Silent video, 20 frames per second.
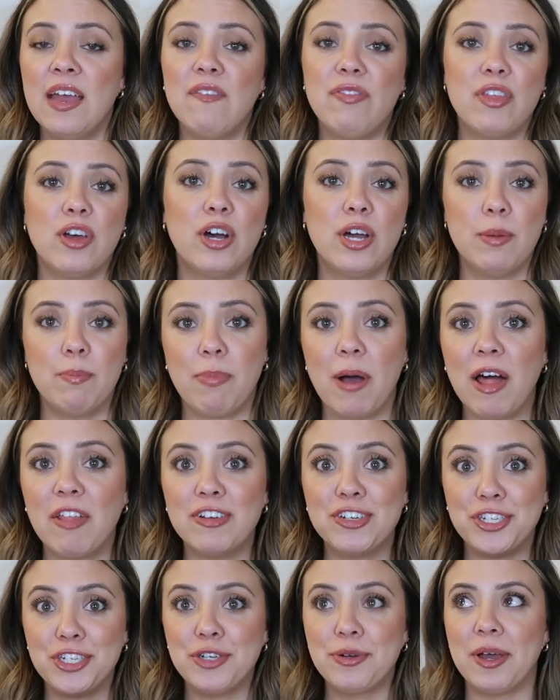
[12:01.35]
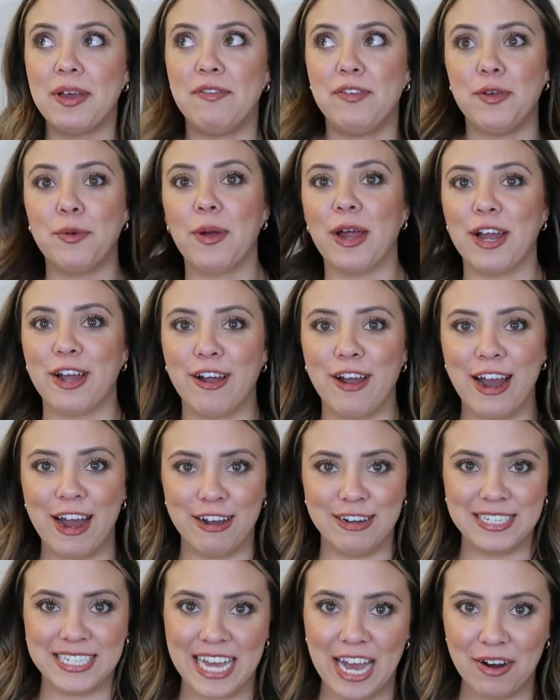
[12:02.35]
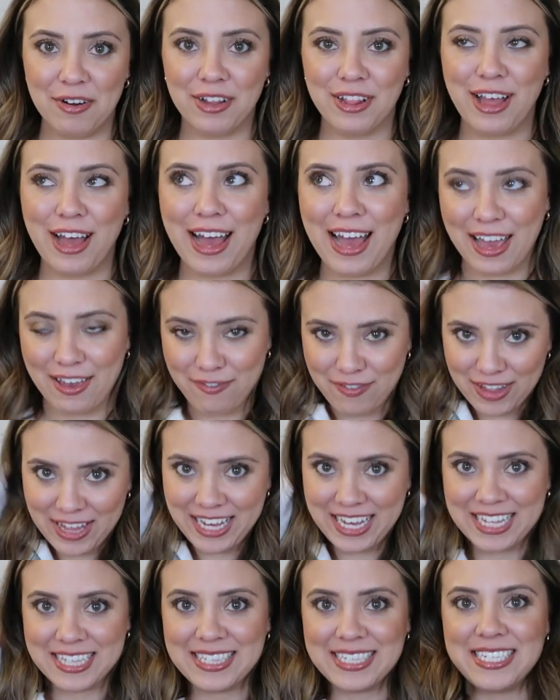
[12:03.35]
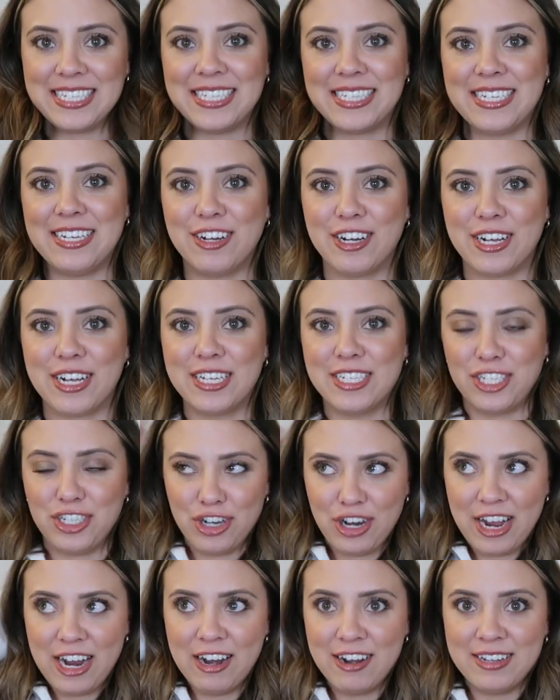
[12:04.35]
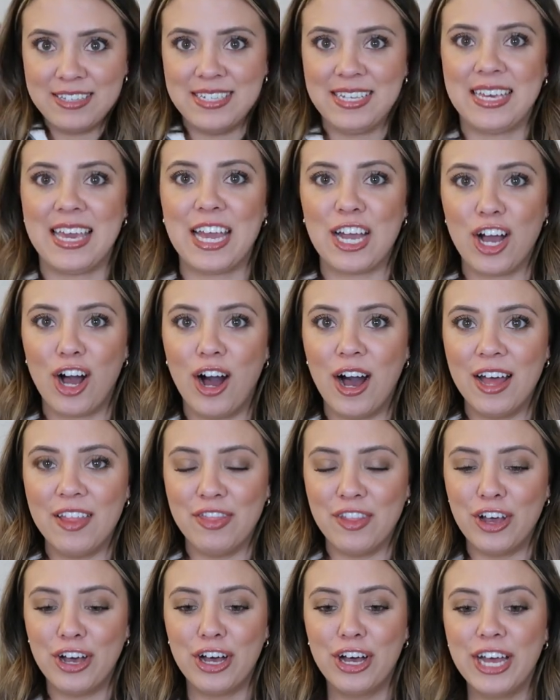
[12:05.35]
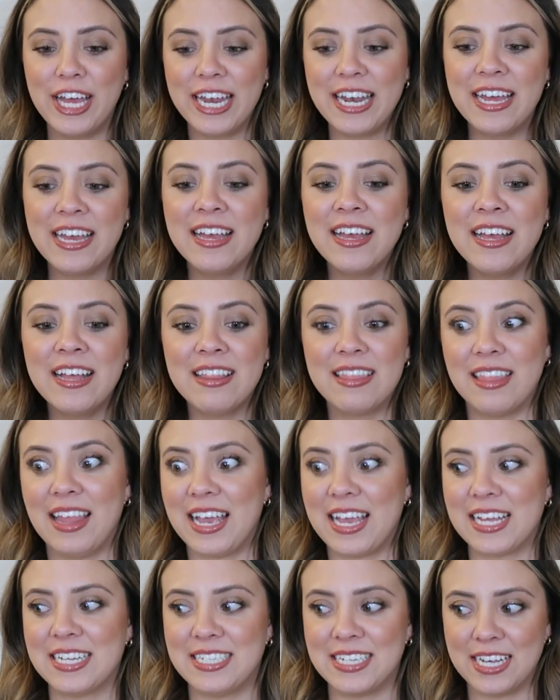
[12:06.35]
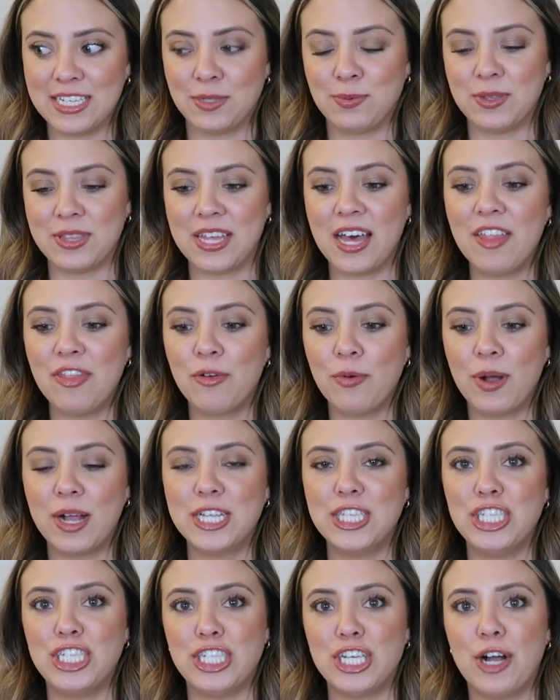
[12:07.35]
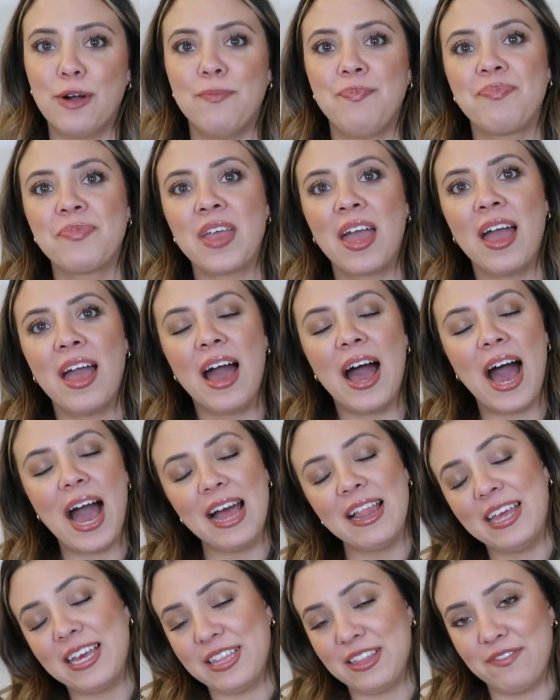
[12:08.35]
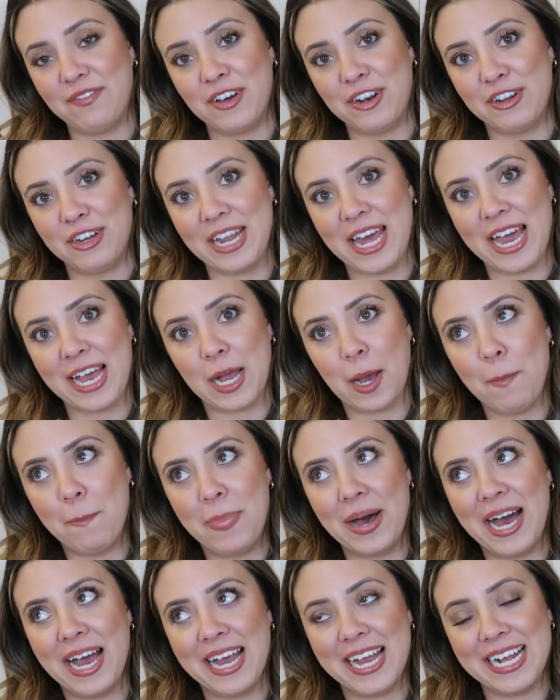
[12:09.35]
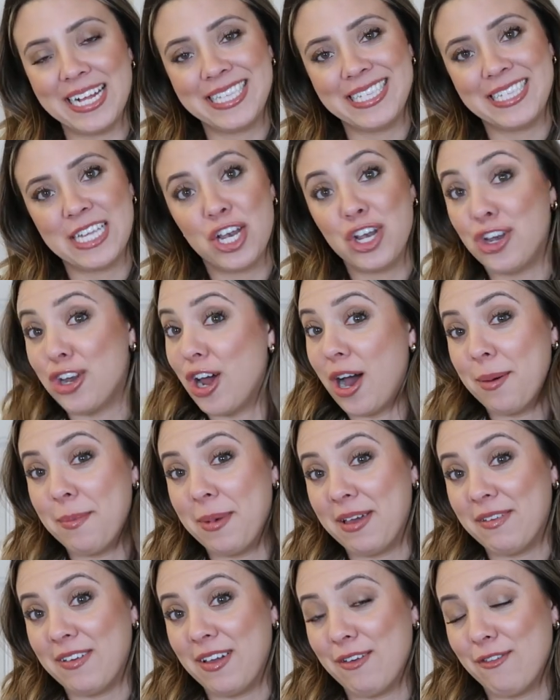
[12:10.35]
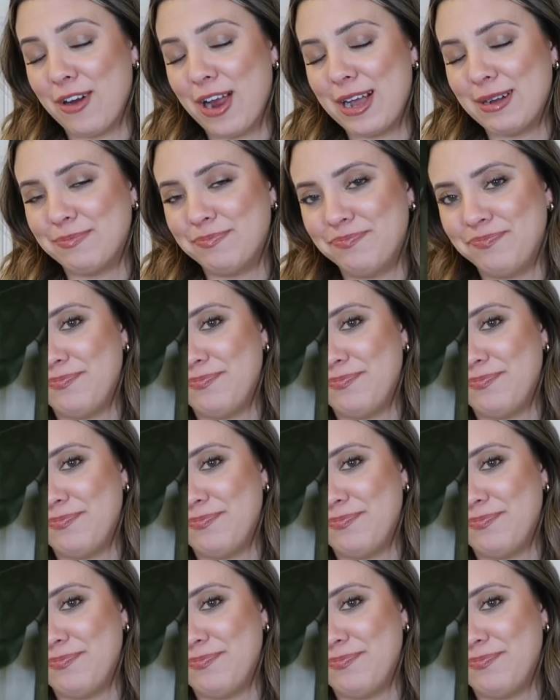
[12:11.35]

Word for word: if the hood bothers you, if you wear your hair down a lot. I feel like it's easier because your hair doesn't get caught in the hood like it does with the other one. So I like the funnel neck, but it's not my favorite.